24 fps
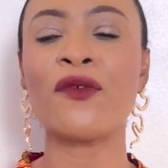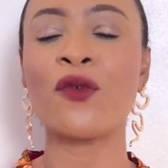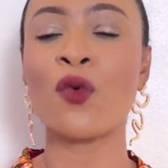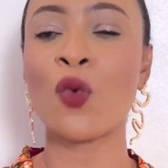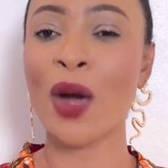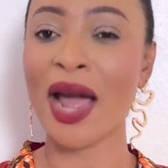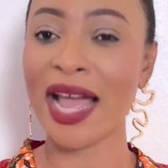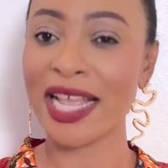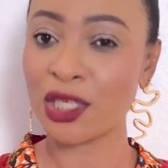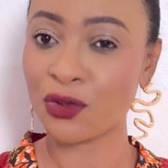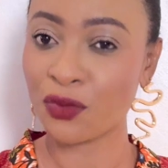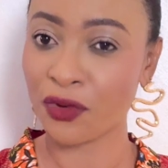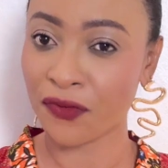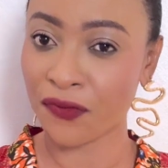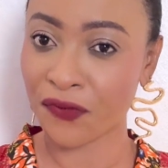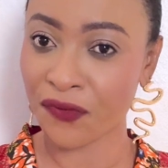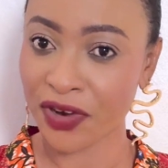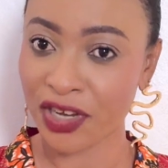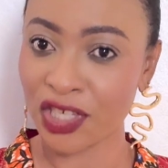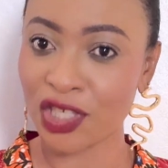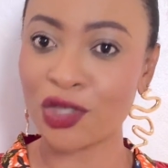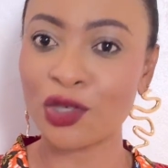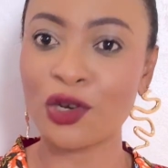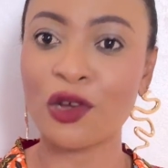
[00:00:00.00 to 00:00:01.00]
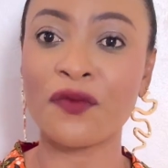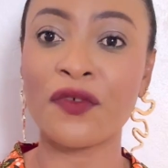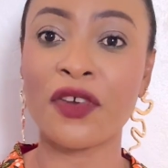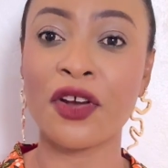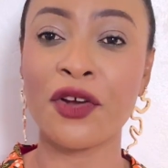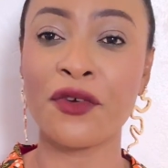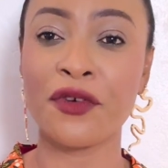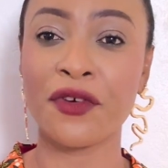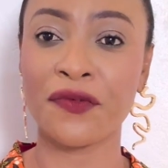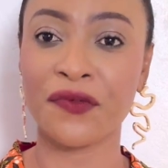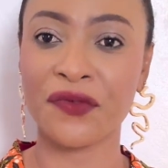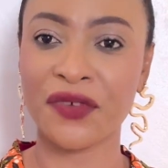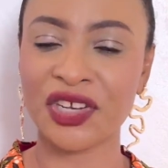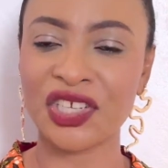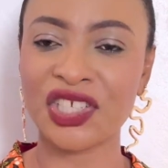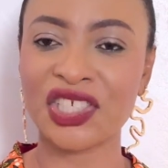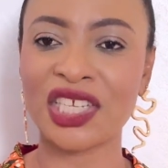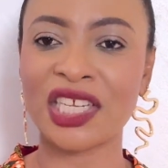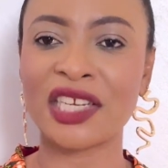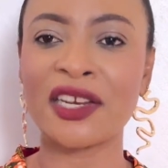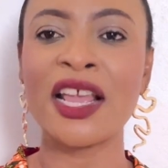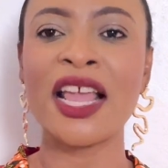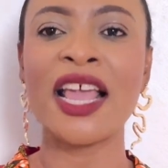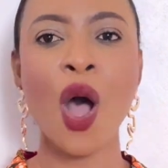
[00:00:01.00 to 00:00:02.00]
Quite refreshing or very
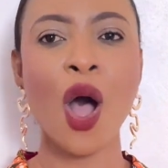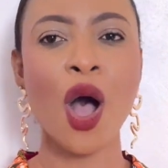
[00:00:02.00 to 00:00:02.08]
refreshing.